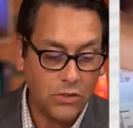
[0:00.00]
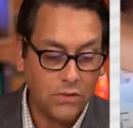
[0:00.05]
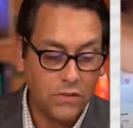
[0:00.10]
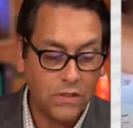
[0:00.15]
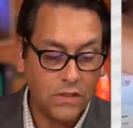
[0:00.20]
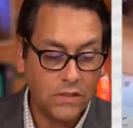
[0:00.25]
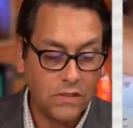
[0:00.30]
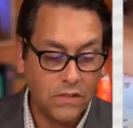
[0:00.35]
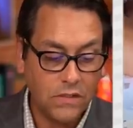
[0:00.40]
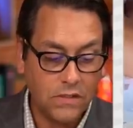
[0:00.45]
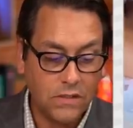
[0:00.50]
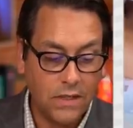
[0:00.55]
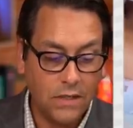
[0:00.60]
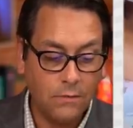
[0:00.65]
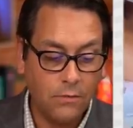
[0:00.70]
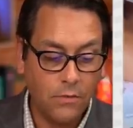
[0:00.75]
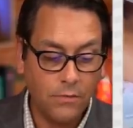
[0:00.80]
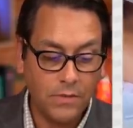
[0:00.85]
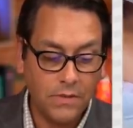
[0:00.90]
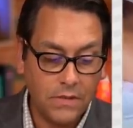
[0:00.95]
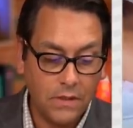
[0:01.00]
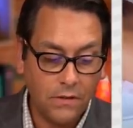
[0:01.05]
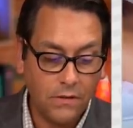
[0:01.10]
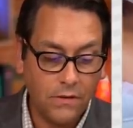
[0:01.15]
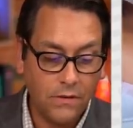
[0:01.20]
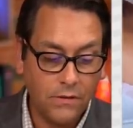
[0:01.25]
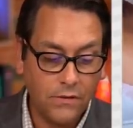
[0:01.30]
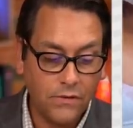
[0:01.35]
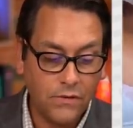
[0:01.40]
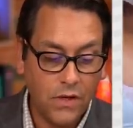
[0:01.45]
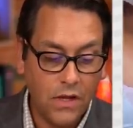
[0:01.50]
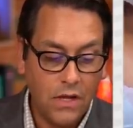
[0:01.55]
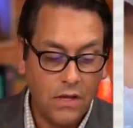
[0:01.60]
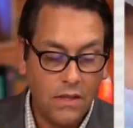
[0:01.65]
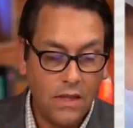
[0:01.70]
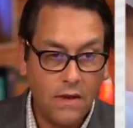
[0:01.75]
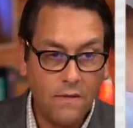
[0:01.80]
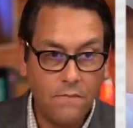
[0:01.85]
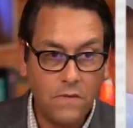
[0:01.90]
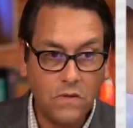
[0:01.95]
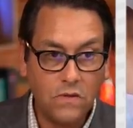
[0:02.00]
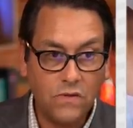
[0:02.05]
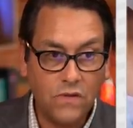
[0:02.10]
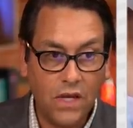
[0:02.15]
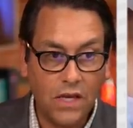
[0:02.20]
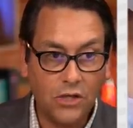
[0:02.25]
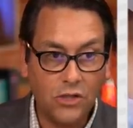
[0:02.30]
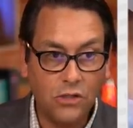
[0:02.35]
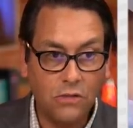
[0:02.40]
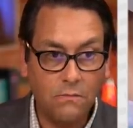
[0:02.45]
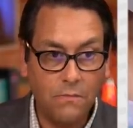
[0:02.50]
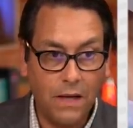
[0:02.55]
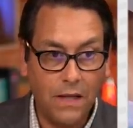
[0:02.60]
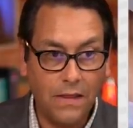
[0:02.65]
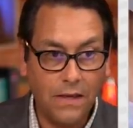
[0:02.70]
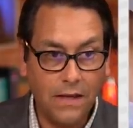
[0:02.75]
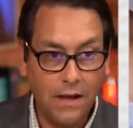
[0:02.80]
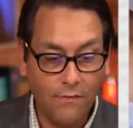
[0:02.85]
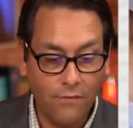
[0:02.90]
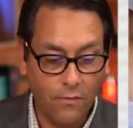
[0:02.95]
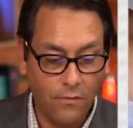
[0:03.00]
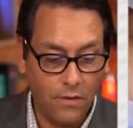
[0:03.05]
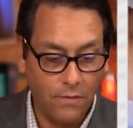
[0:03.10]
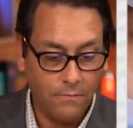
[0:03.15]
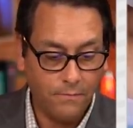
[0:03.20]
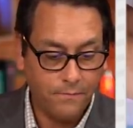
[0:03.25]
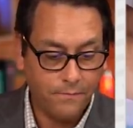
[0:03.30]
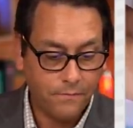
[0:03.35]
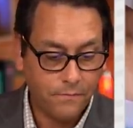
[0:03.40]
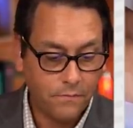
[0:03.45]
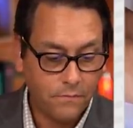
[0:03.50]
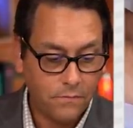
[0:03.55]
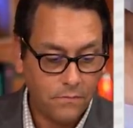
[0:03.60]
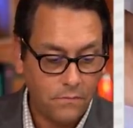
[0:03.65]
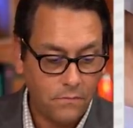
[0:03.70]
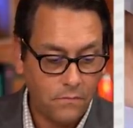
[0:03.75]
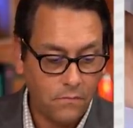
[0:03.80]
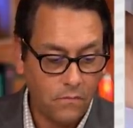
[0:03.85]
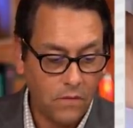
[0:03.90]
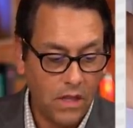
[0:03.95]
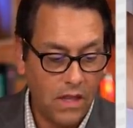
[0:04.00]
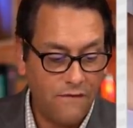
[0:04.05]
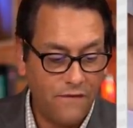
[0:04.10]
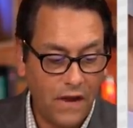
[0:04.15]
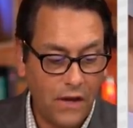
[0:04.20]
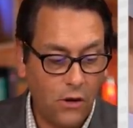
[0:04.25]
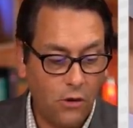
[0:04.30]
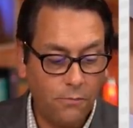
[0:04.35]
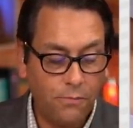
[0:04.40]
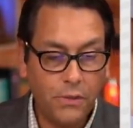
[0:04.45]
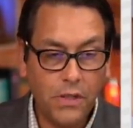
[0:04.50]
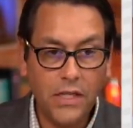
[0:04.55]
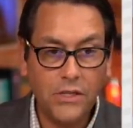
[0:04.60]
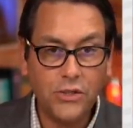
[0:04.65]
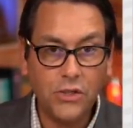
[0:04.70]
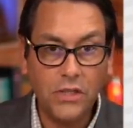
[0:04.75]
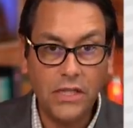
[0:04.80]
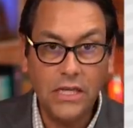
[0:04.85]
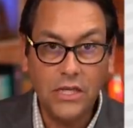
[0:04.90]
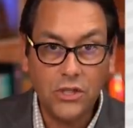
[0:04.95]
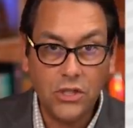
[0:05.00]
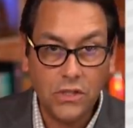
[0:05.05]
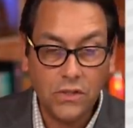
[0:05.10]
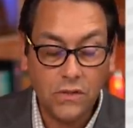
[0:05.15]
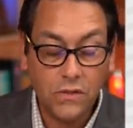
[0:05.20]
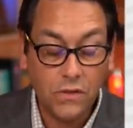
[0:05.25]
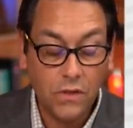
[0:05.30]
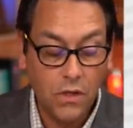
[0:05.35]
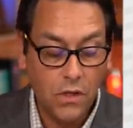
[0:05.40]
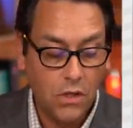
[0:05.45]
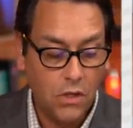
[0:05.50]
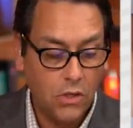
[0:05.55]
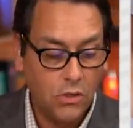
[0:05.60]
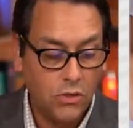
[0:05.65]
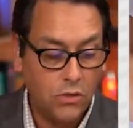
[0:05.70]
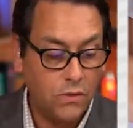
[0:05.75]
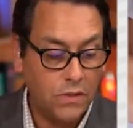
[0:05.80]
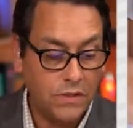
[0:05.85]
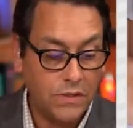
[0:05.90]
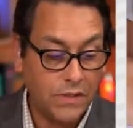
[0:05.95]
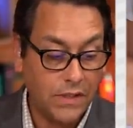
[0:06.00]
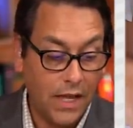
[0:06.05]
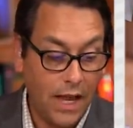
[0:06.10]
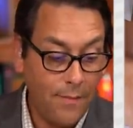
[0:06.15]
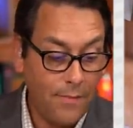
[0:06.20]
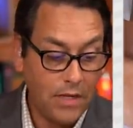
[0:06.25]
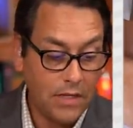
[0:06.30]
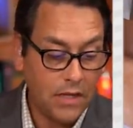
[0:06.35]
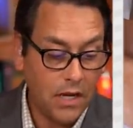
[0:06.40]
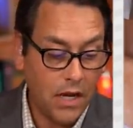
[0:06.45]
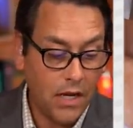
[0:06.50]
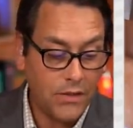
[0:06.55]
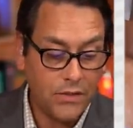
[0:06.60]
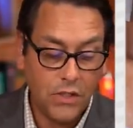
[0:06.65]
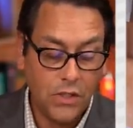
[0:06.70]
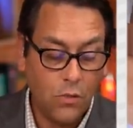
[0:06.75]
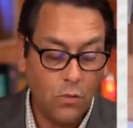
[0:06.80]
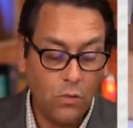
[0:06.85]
using sustainable materials that have been sanctioned by the government. If I don't pledge allegiance, to these climate gods, you